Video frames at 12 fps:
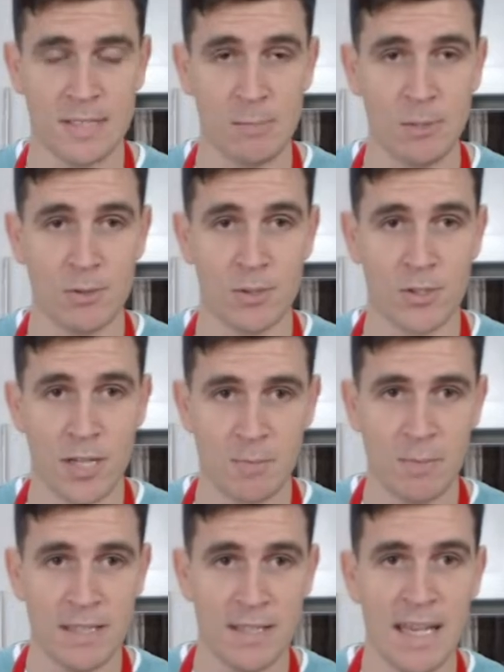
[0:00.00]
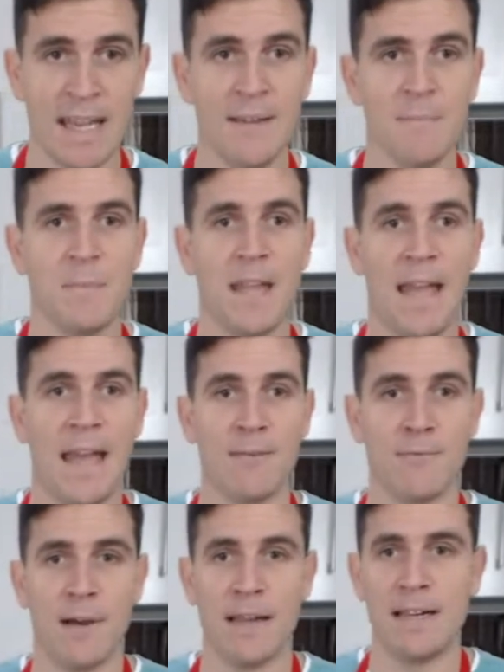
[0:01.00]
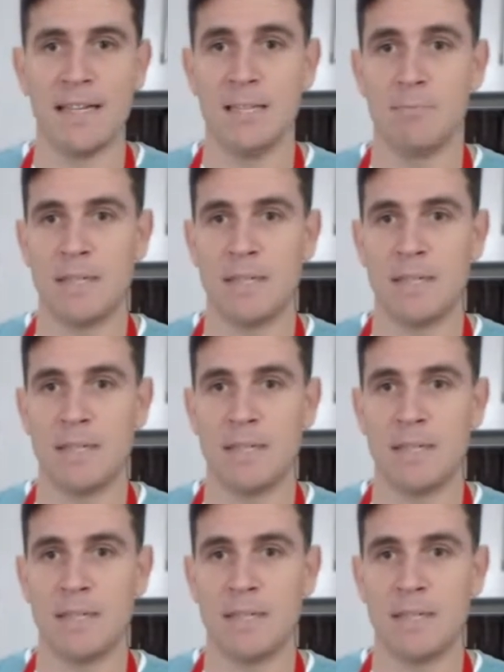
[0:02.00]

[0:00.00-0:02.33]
send me your address, please. And finally,